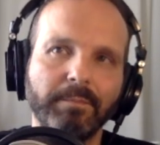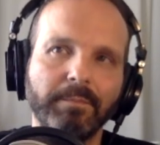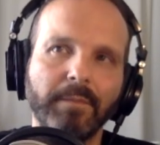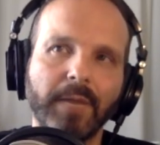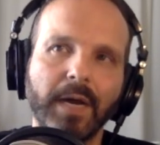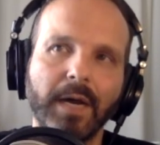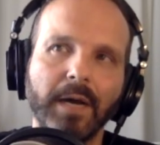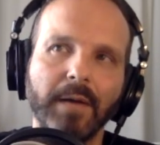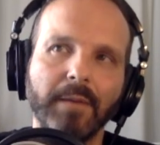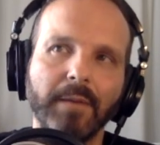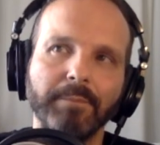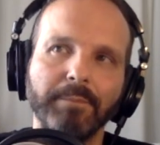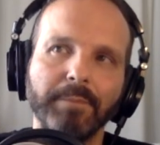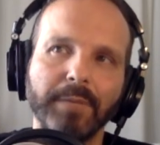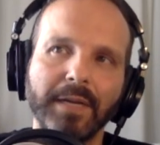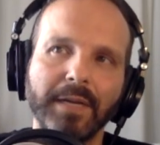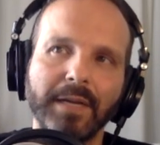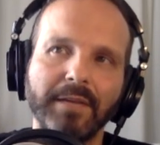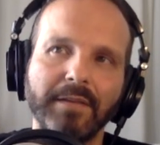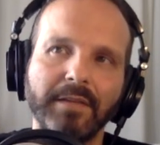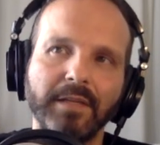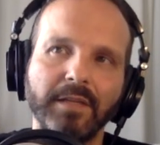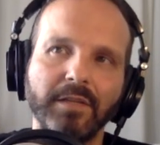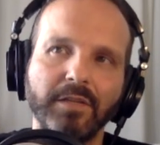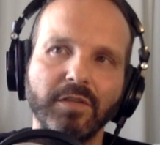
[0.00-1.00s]
But I
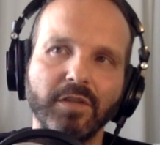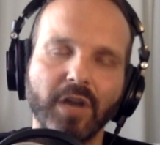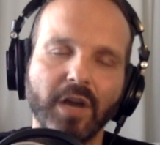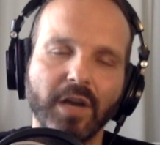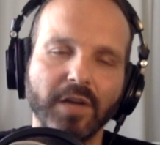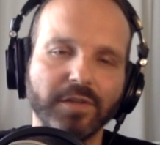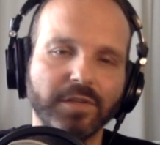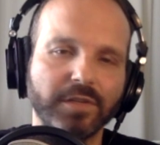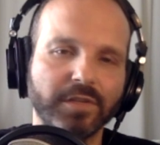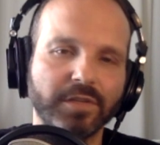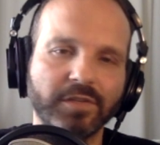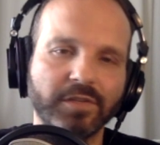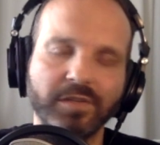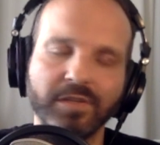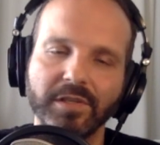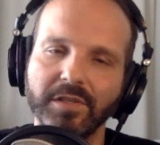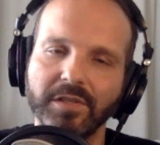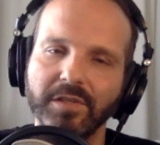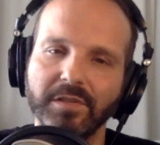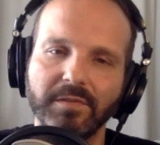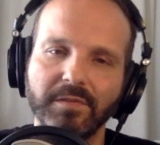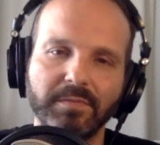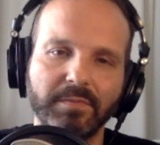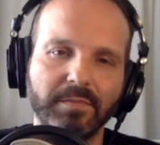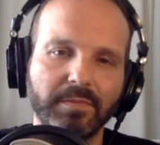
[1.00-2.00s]
think Josh is
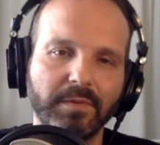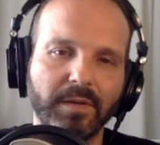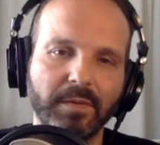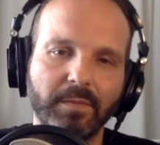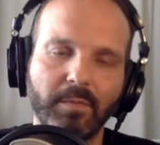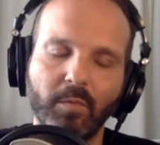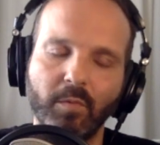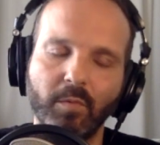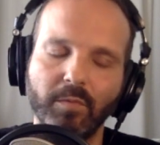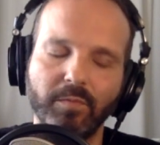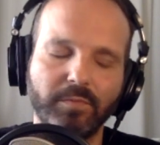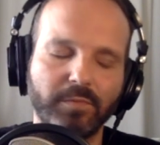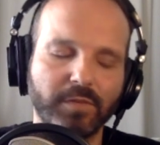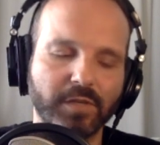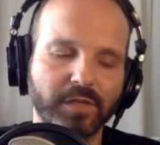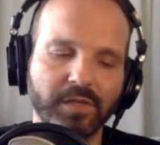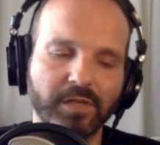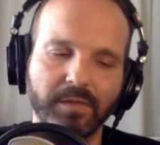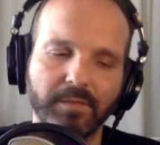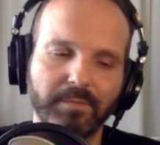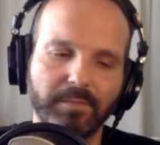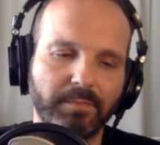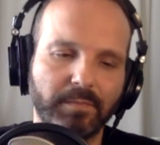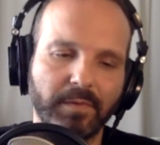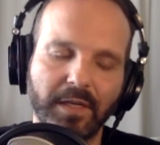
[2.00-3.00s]
just
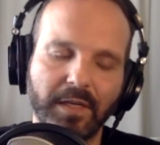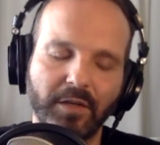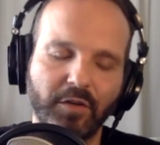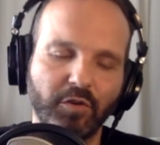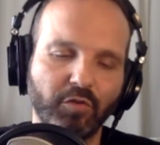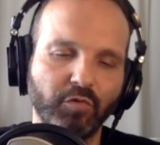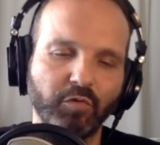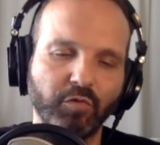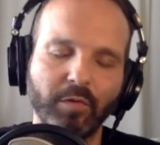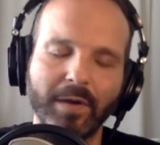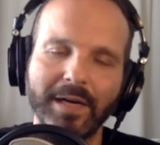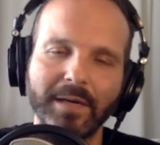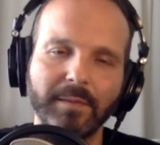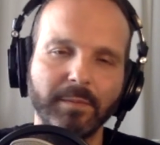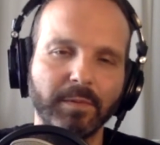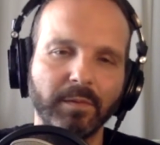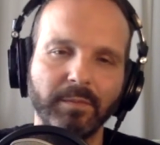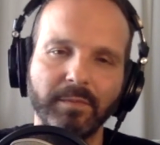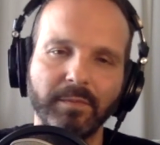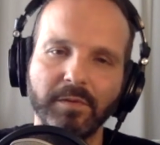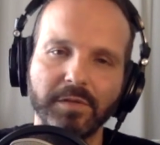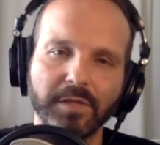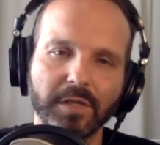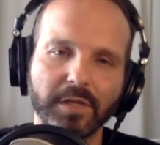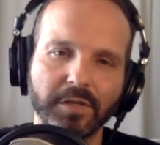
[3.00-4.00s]
an incredible
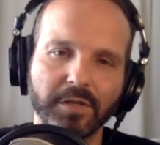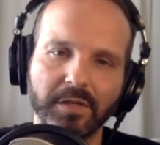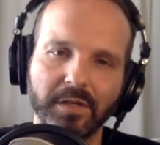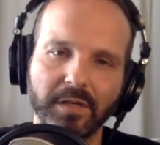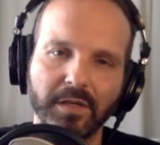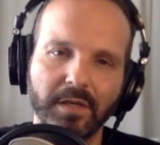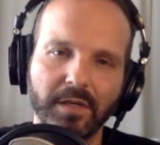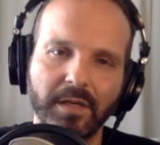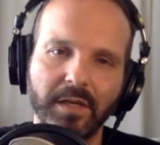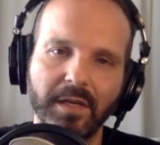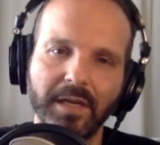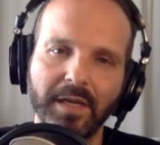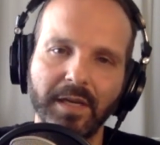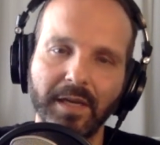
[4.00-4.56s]
musician.